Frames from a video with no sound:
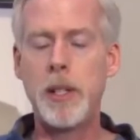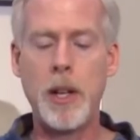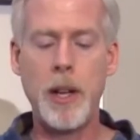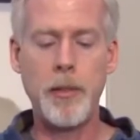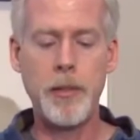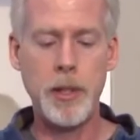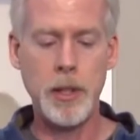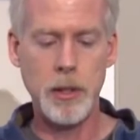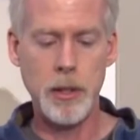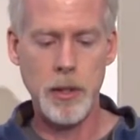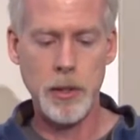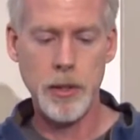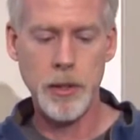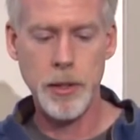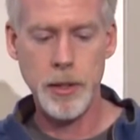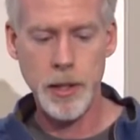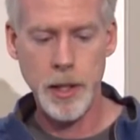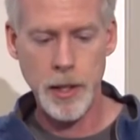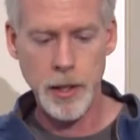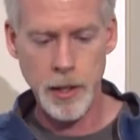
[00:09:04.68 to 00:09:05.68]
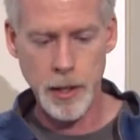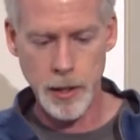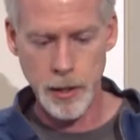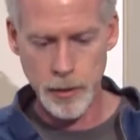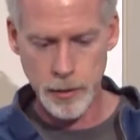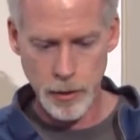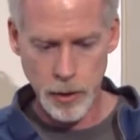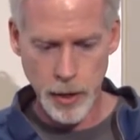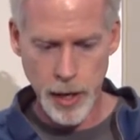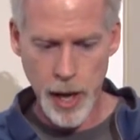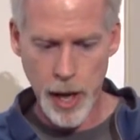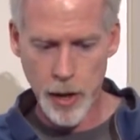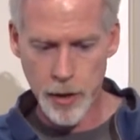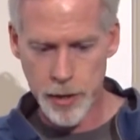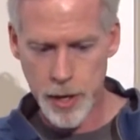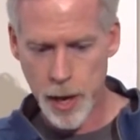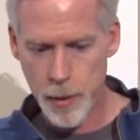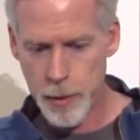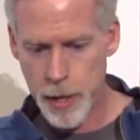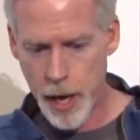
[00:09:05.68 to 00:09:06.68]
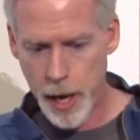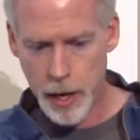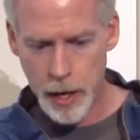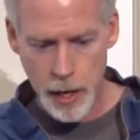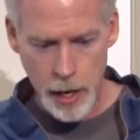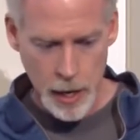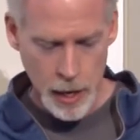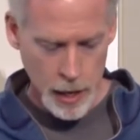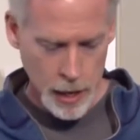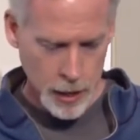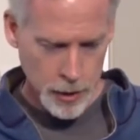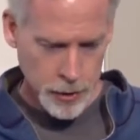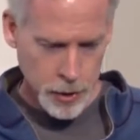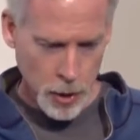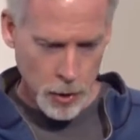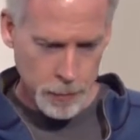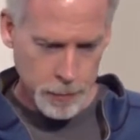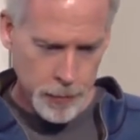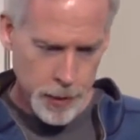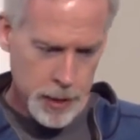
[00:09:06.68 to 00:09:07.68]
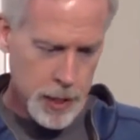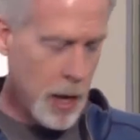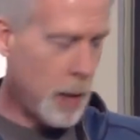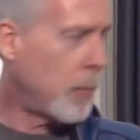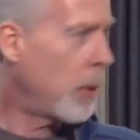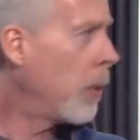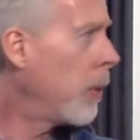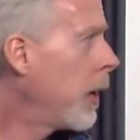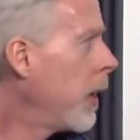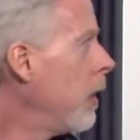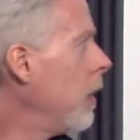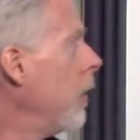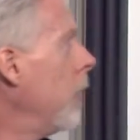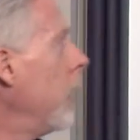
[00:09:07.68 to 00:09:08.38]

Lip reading: still have to do locale on top of that. So the demo we're going